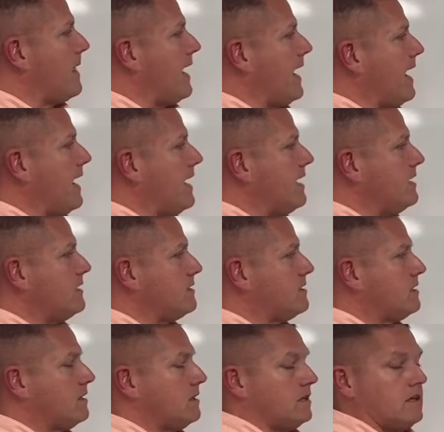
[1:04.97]

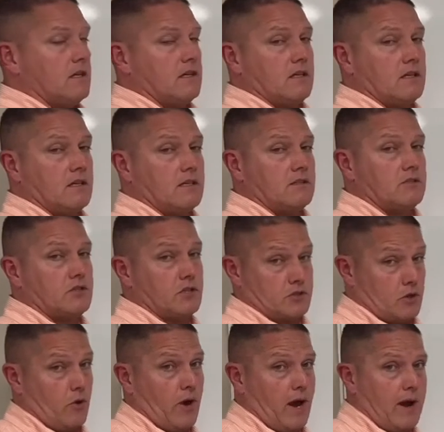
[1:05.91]
And
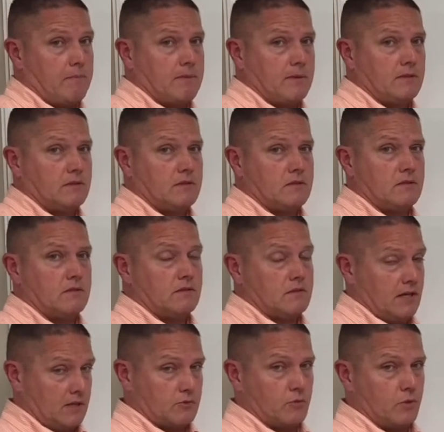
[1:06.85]
just so happens,
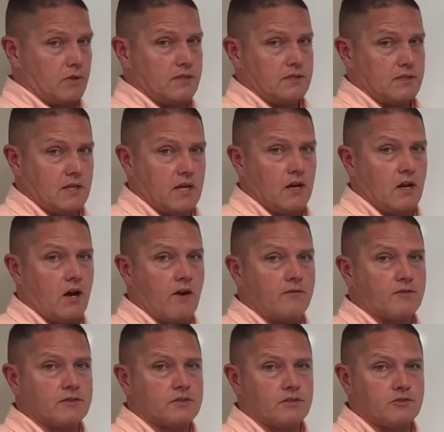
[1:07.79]
that's what Dental
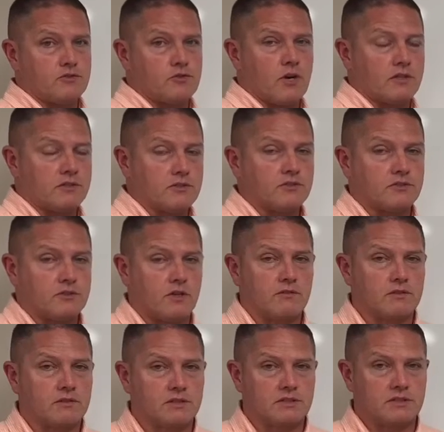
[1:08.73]
Office Construction
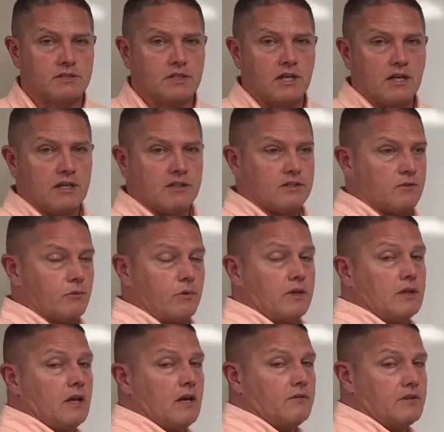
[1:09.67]
Services does, and
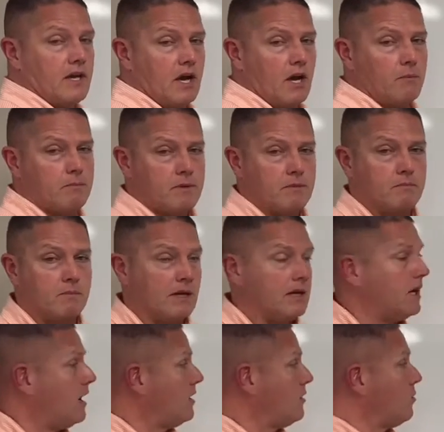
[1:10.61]
we'd love to help you.
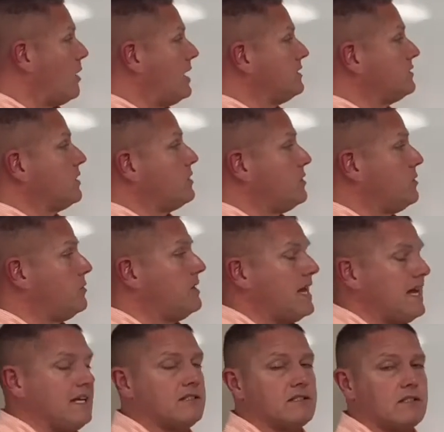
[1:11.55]
But otherwise, you
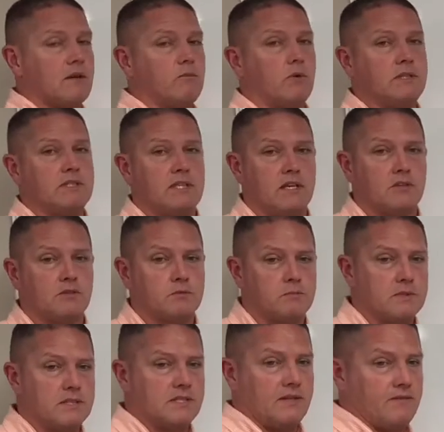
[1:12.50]
need someone dental
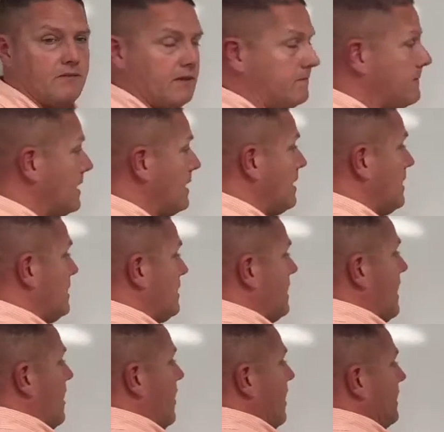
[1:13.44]
specific.
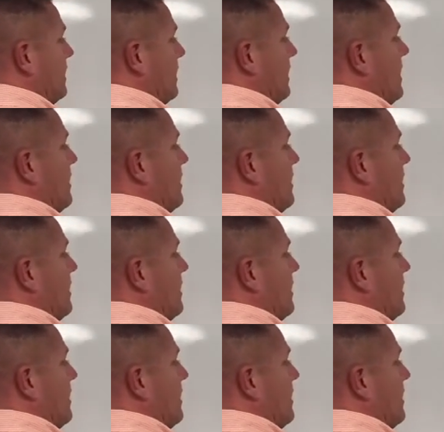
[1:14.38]
Now, I get a